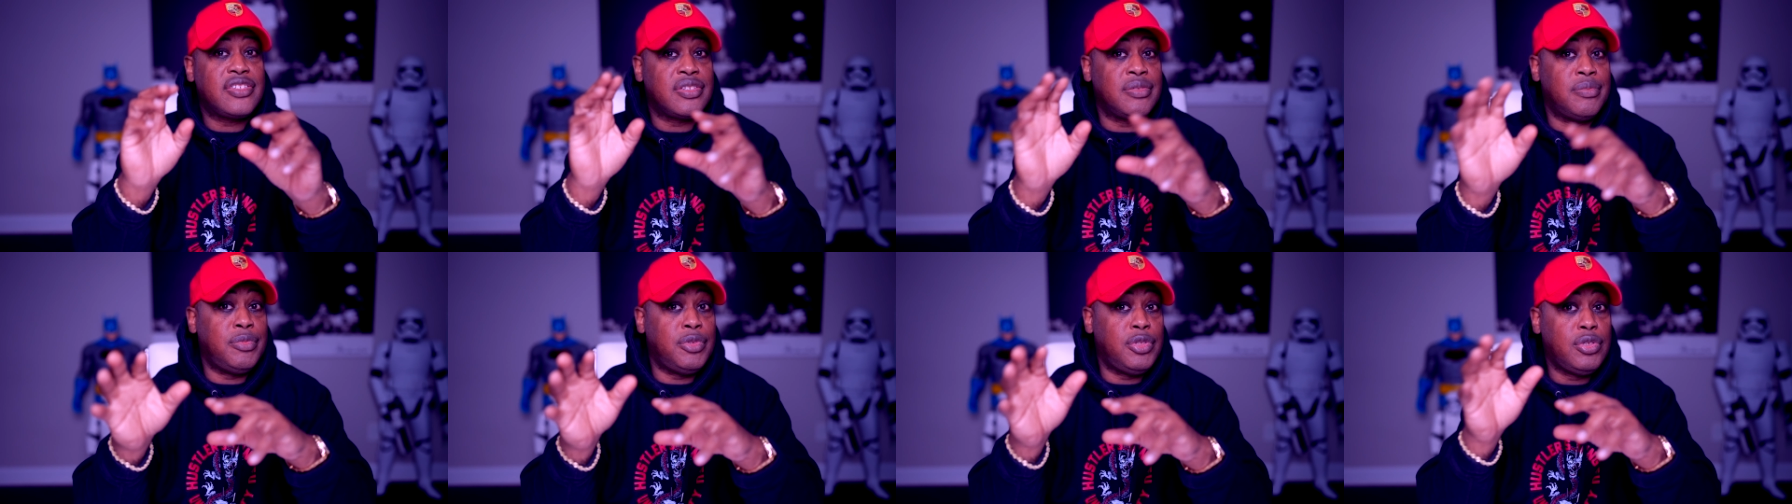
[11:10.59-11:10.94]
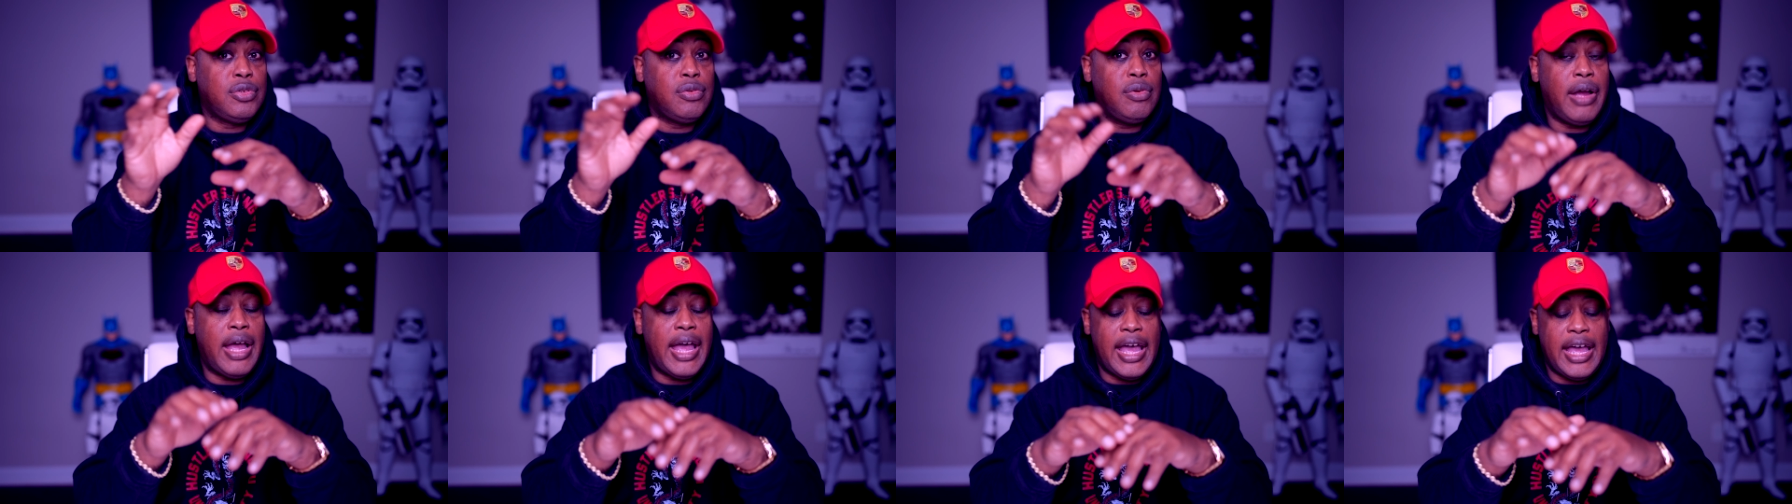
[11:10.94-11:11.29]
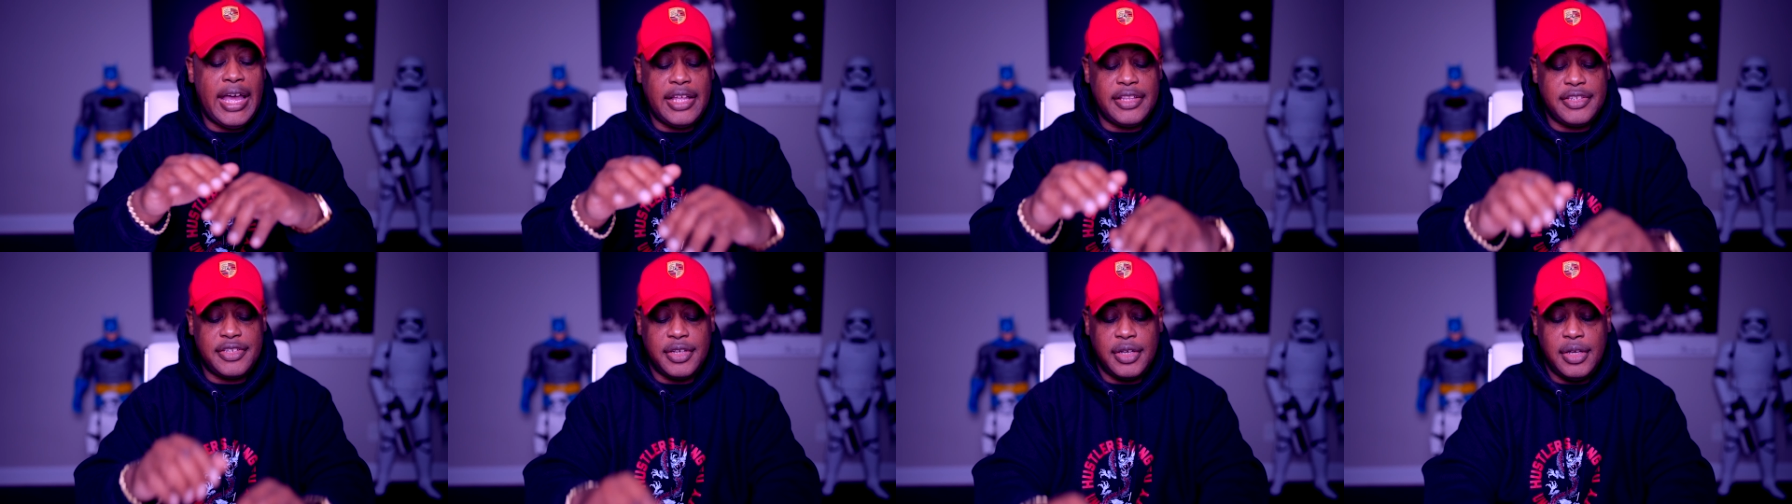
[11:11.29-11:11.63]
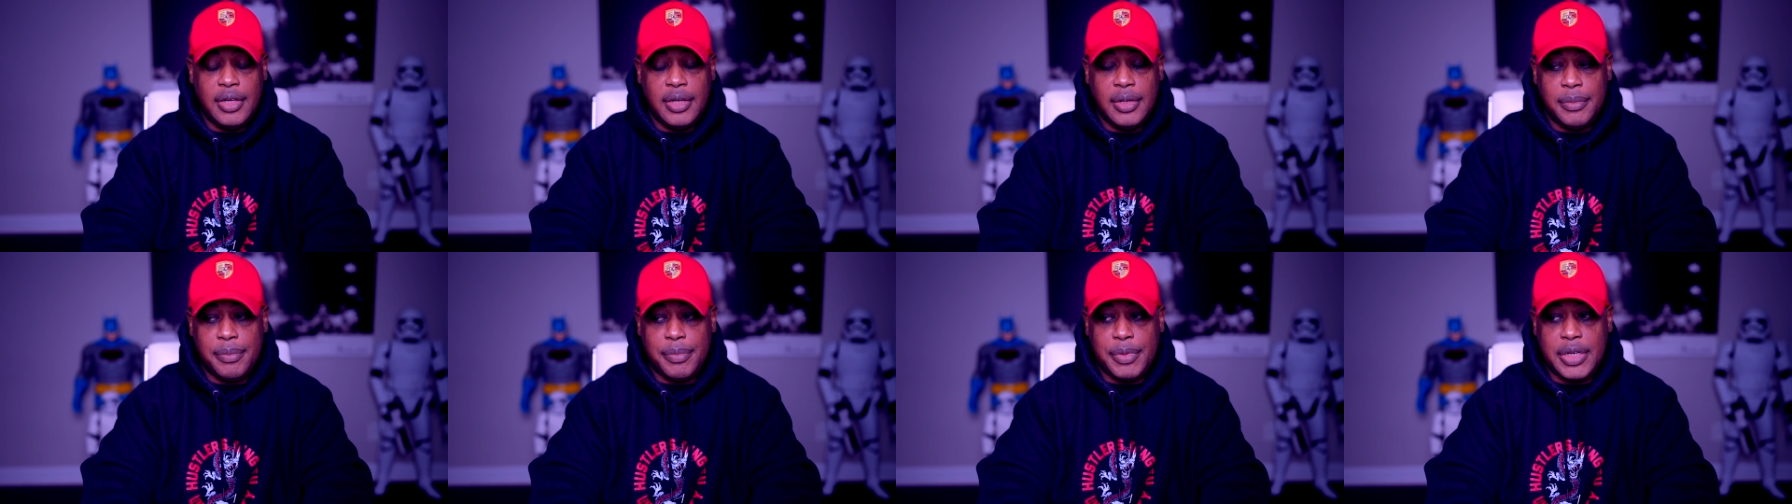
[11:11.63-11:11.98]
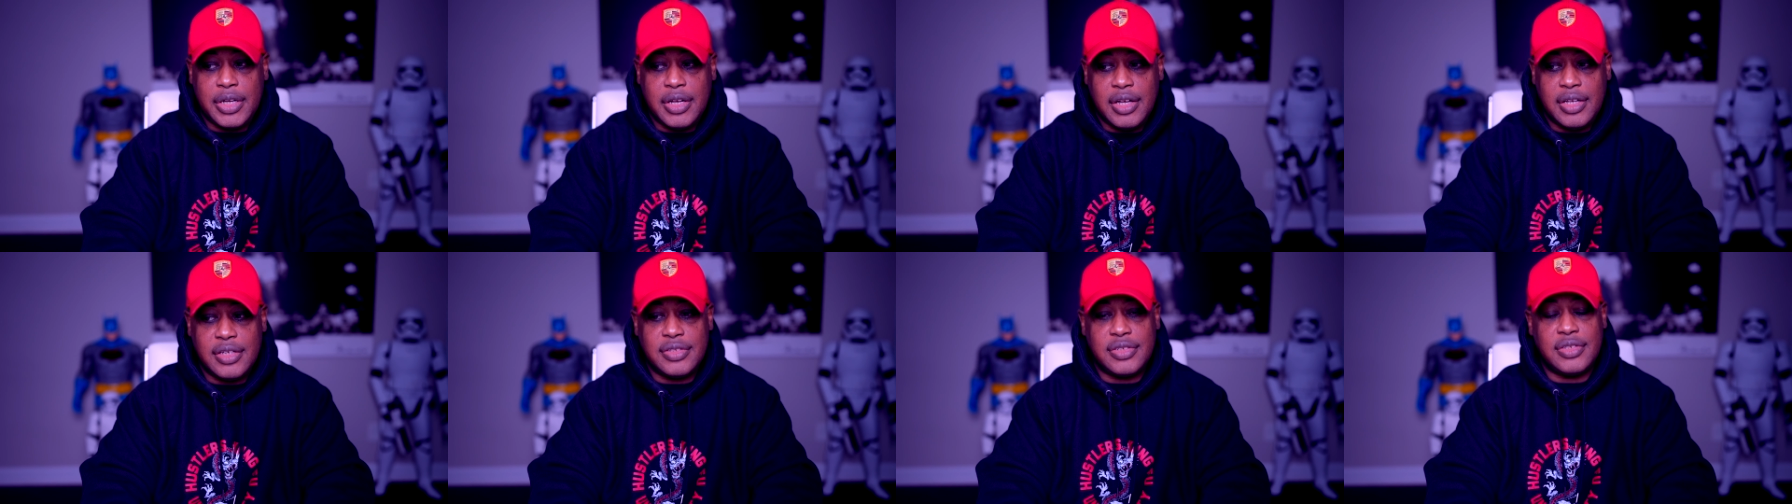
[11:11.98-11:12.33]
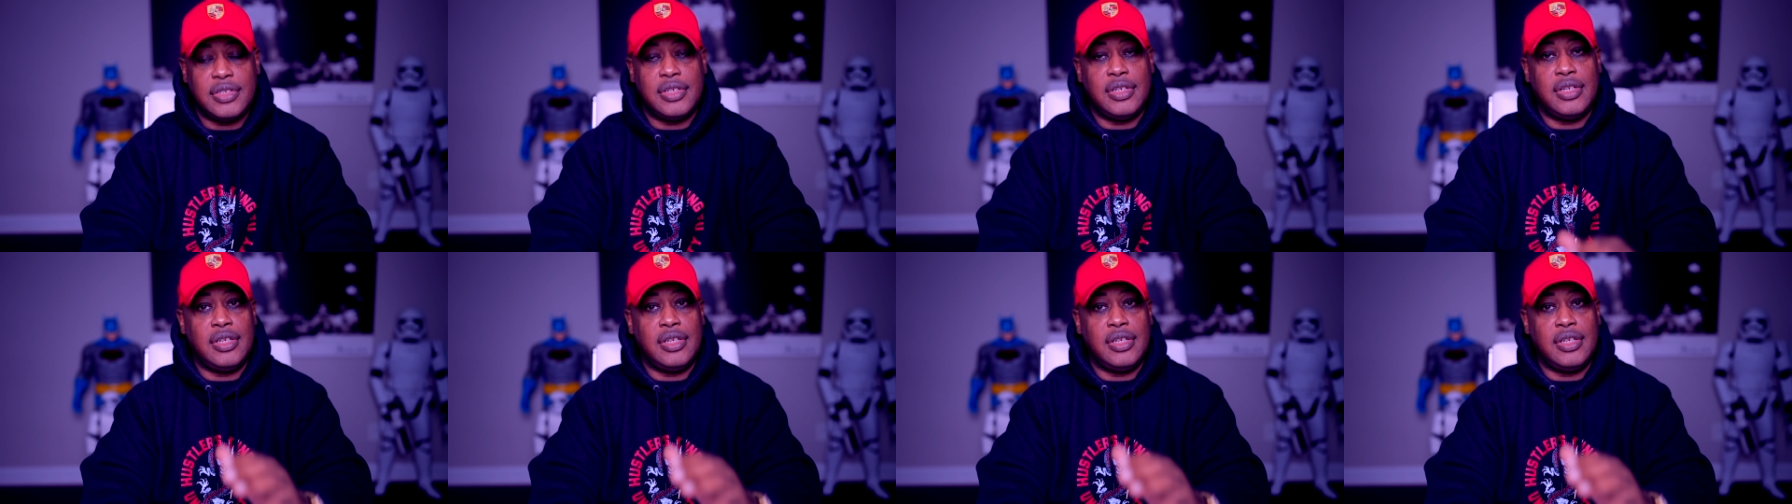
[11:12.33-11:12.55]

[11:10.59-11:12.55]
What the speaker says: some new ads, because